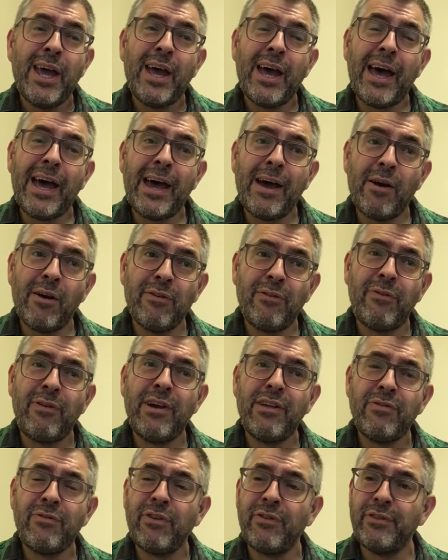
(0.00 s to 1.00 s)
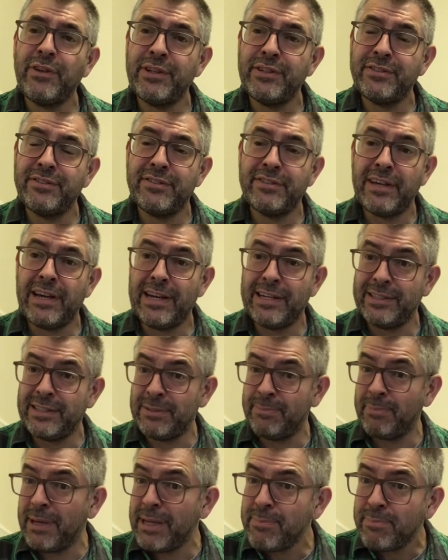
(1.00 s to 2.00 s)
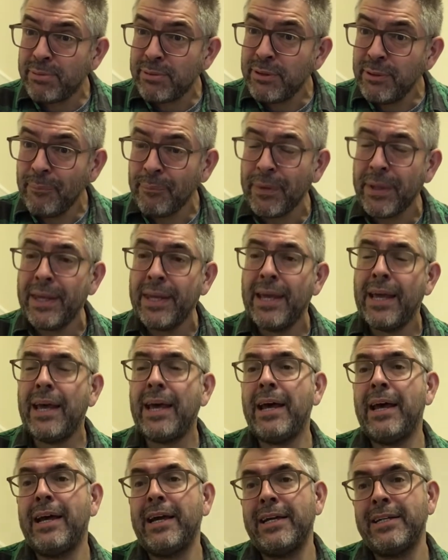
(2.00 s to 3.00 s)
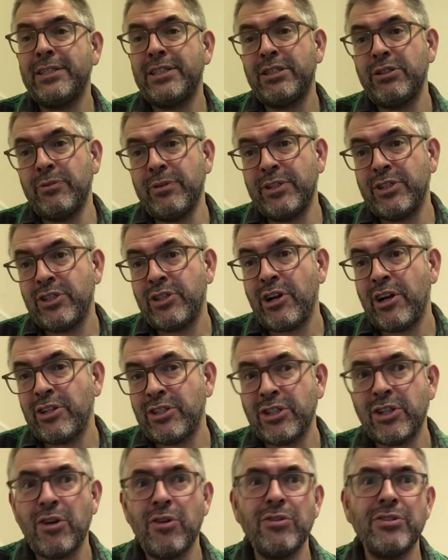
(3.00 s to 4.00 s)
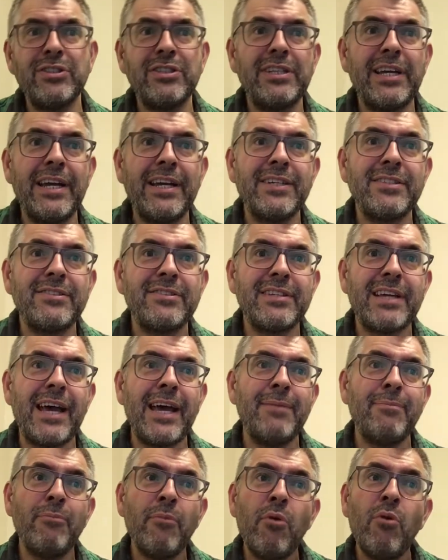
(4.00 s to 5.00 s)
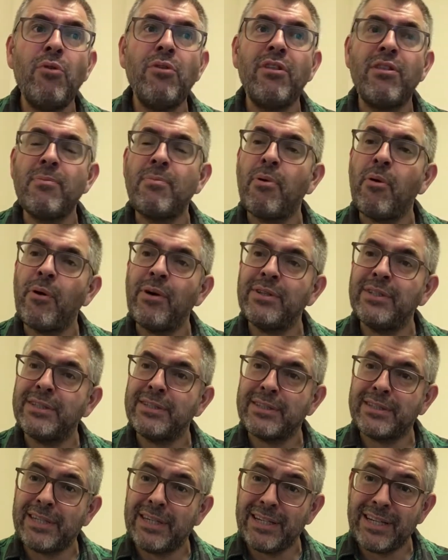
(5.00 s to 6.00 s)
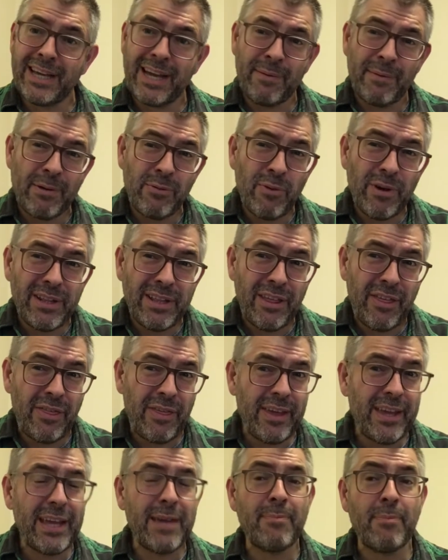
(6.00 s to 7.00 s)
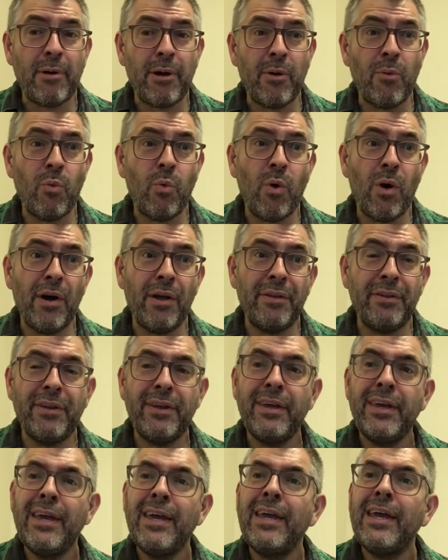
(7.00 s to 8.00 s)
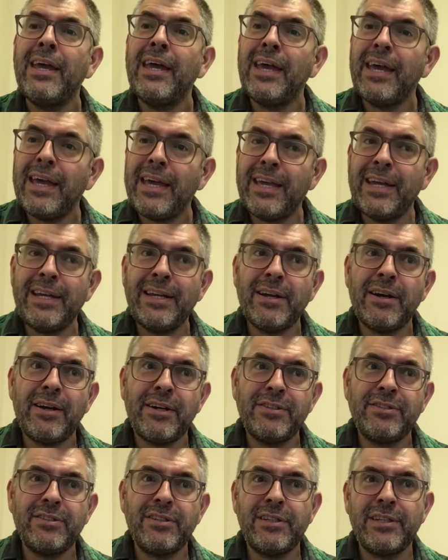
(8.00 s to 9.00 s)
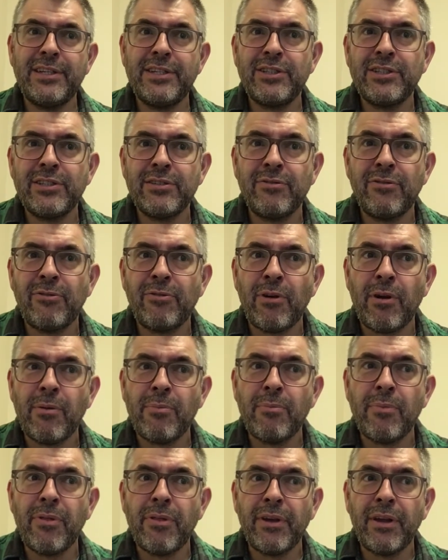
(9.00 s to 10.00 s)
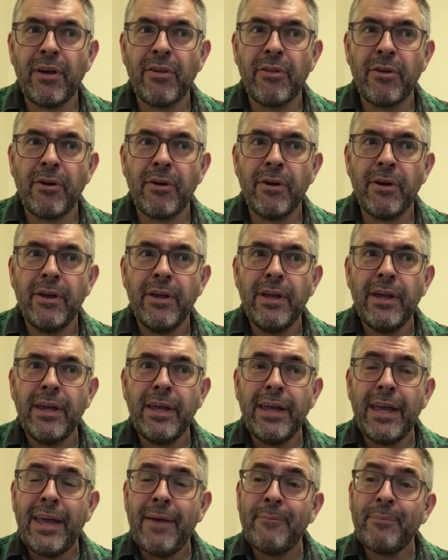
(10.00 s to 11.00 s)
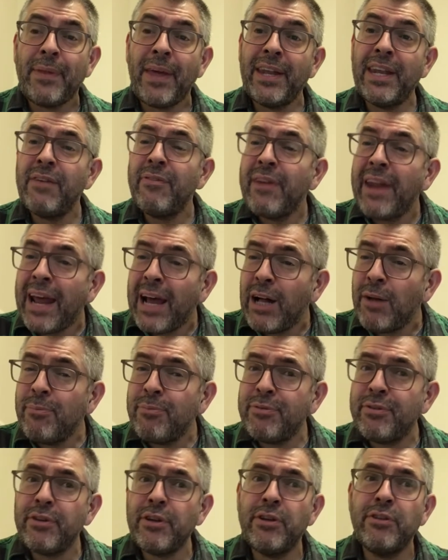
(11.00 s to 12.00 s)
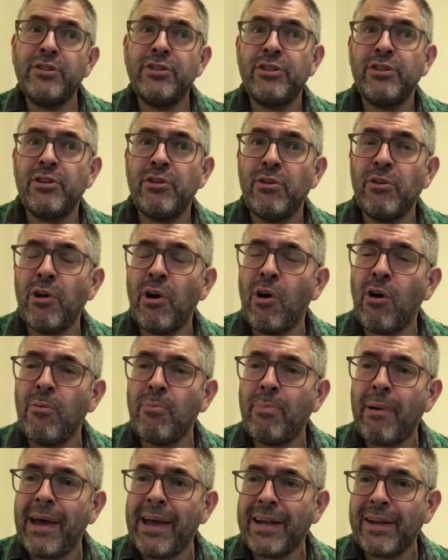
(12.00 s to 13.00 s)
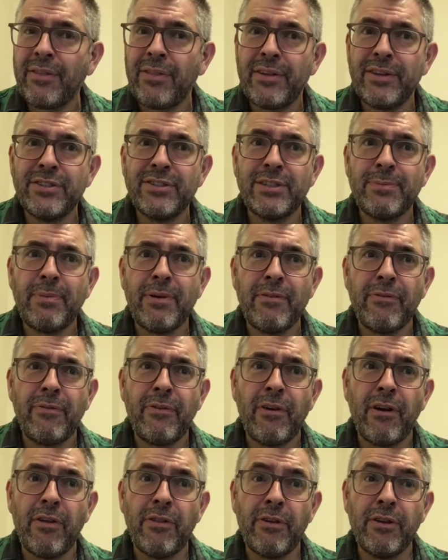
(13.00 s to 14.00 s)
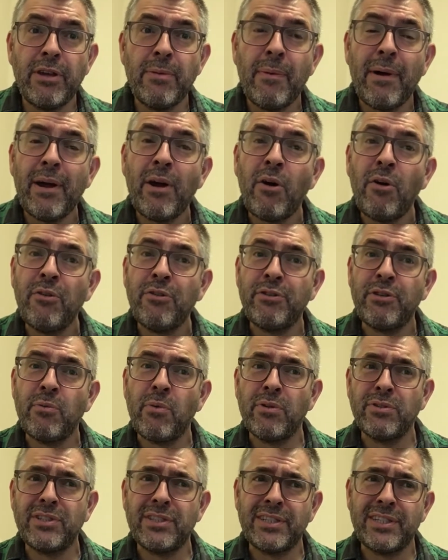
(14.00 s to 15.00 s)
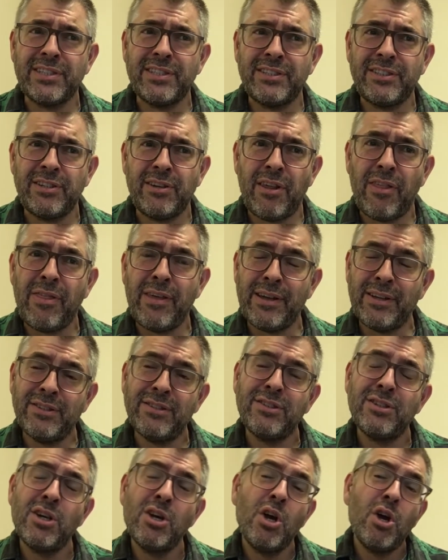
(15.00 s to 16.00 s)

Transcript: or faithfulness to people, to a church context? And more to the point, can we really think about one in isolation from the other? And if it helps you to unpack this a bit further, you might also want to consider this.